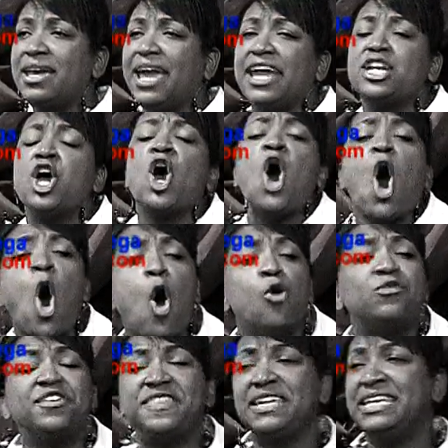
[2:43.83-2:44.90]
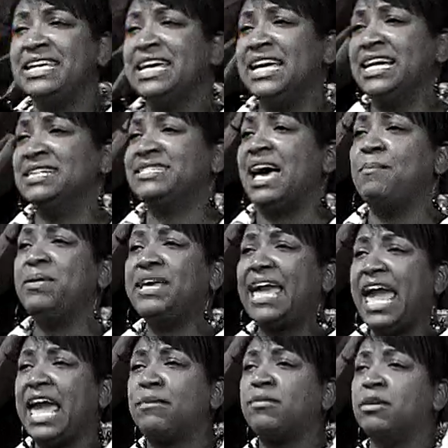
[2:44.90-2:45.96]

And over the years, I became